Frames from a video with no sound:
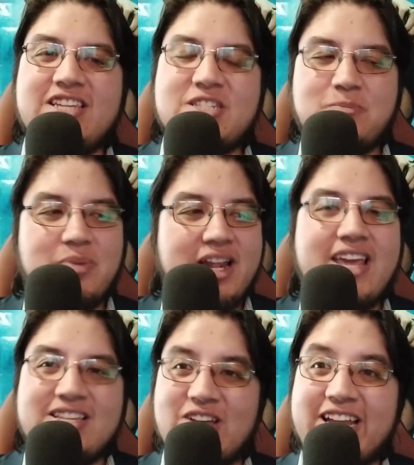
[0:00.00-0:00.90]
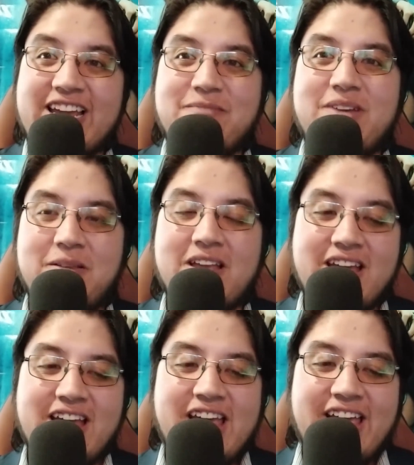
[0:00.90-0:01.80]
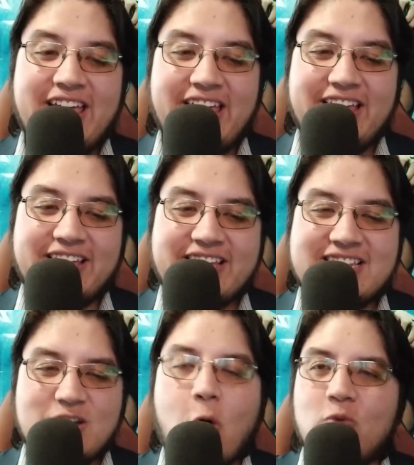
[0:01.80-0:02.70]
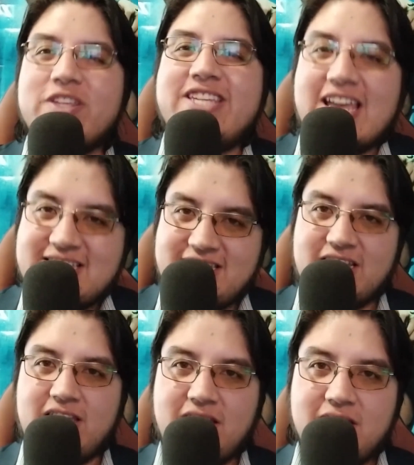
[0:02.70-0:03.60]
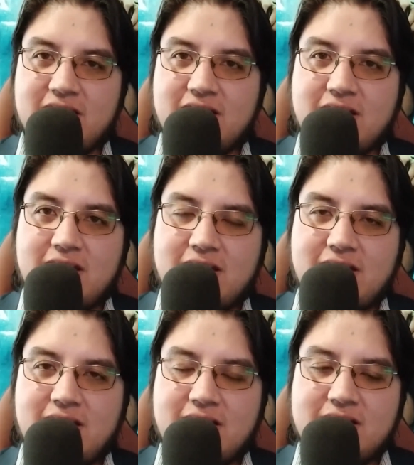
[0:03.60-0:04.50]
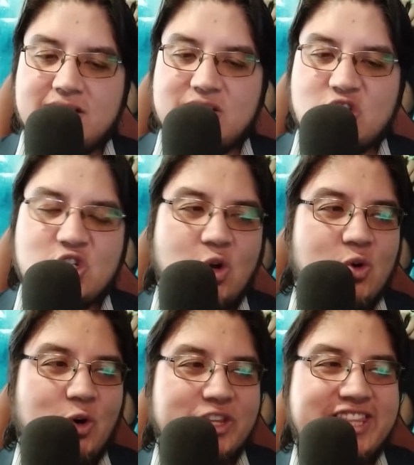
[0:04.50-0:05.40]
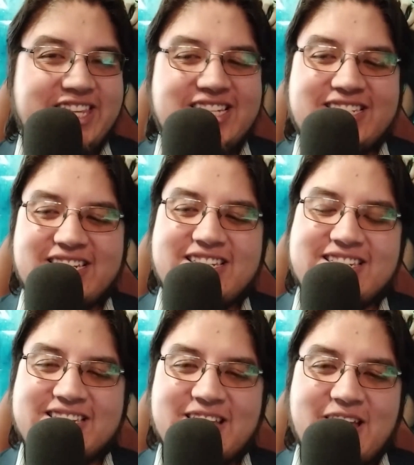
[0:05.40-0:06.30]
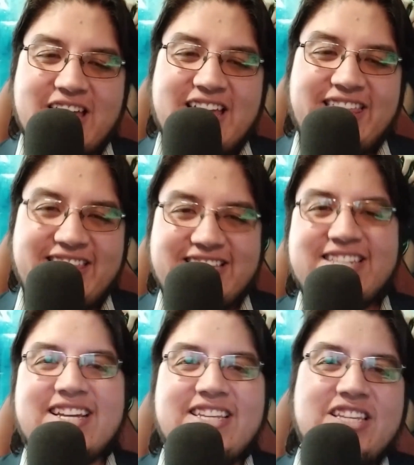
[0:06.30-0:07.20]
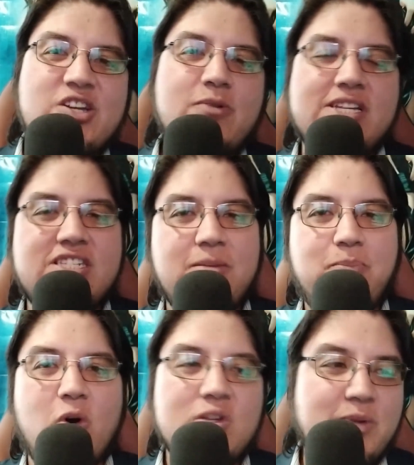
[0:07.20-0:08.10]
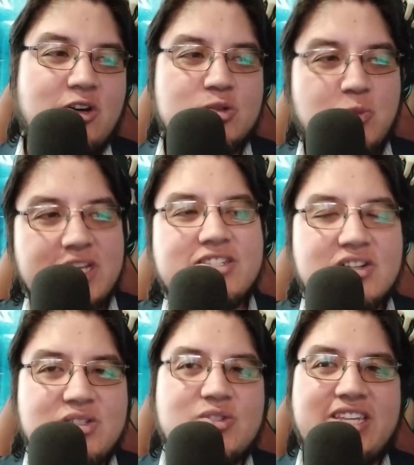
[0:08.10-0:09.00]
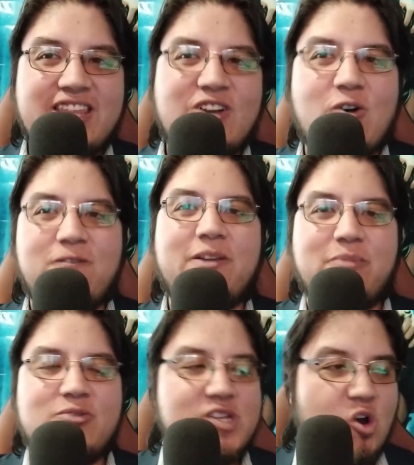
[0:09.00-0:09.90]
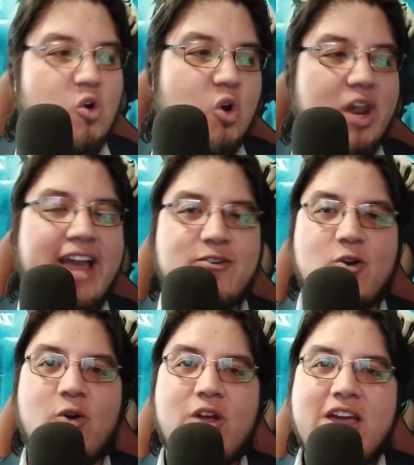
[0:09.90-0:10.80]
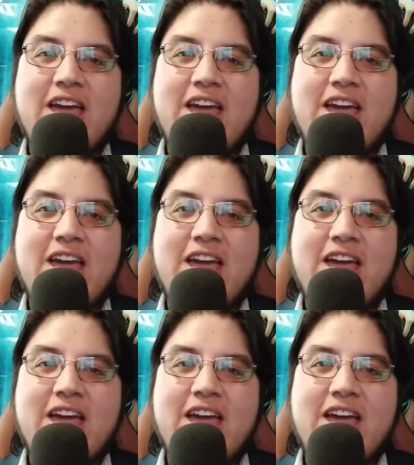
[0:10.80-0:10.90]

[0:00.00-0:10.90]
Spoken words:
this place, and I mean his own destiny. So this is an interesting point, because we start to see the conflict between Uncle Iroh